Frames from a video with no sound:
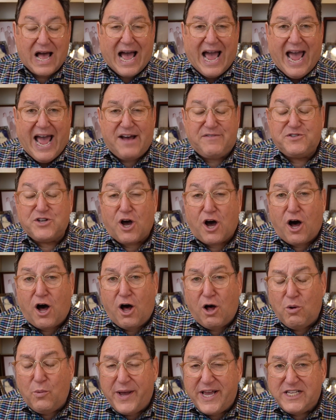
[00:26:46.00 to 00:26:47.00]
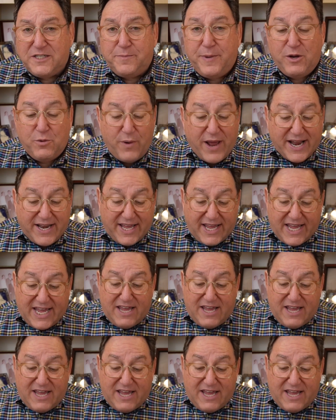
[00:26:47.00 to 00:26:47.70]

I have to always be ready.